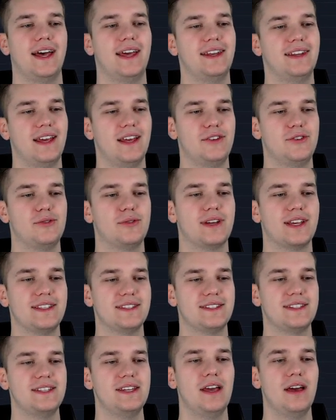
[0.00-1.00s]
And as you can
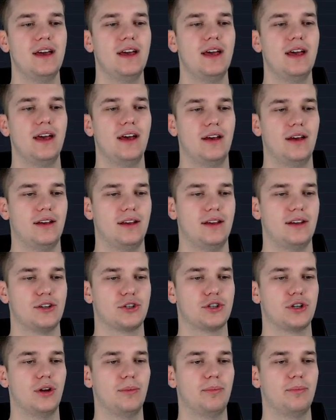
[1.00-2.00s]
see, a
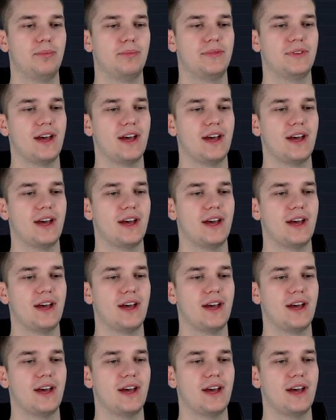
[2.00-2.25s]
short